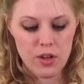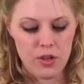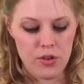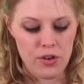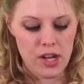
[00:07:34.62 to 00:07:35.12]

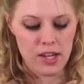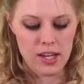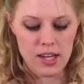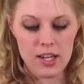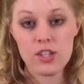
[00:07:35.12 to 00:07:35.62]
You're not
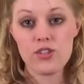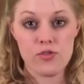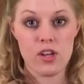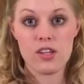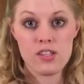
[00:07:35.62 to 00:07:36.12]
getting any
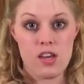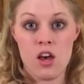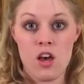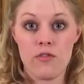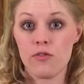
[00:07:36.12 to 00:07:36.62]
streaks
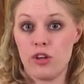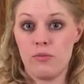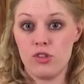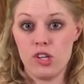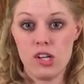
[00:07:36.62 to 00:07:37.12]
of cream
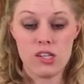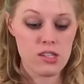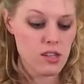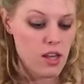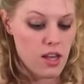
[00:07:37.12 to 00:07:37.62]

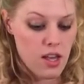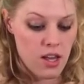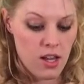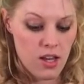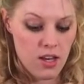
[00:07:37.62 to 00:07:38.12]
cheese
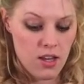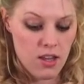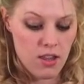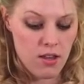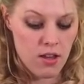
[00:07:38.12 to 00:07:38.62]
in
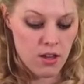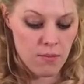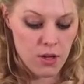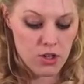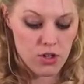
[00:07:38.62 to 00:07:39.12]
the
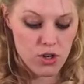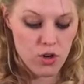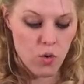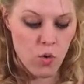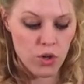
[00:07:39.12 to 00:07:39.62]
mixture
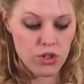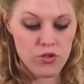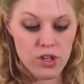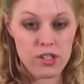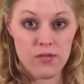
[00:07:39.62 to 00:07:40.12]
or
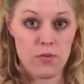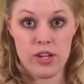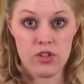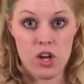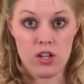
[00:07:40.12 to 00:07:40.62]
streaks of
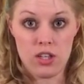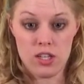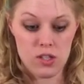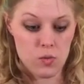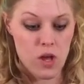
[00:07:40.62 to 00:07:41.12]
white chocolate
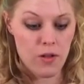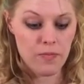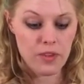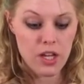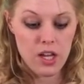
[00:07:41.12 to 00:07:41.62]
as well.
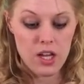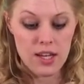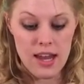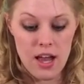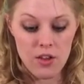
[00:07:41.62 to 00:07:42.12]

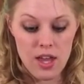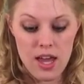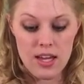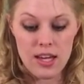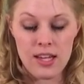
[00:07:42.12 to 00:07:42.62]
Now
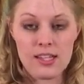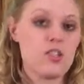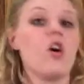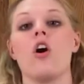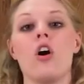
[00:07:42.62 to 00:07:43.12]
that it's
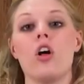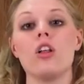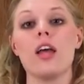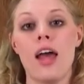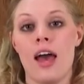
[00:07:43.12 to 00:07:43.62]

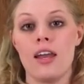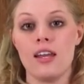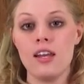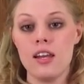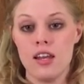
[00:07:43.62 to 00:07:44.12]
all
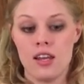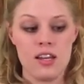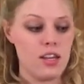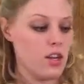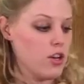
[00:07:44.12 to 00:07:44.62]
added in
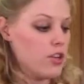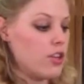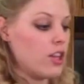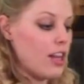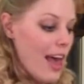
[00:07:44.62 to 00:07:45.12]
here,
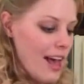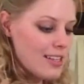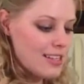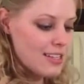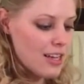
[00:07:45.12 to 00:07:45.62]
the
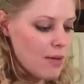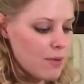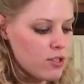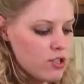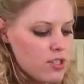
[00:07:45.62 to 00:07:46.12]
last step
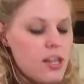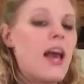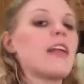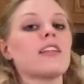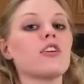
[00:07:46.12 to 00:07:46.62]
is just to
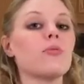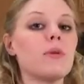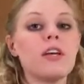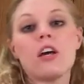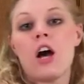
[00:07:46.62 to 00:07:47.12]
add a little
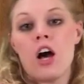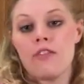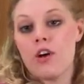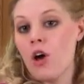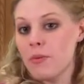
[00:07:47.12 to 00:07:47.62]
bit
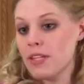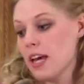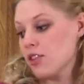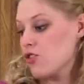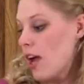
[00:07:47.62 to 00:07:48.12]
of almond
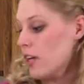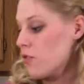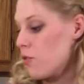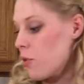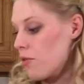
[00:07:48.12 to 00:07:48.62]
extract
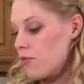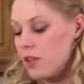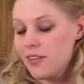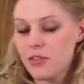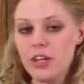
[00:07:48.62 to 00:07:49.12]
for
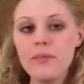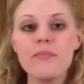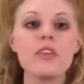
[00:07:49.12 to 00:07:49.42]
flavoring.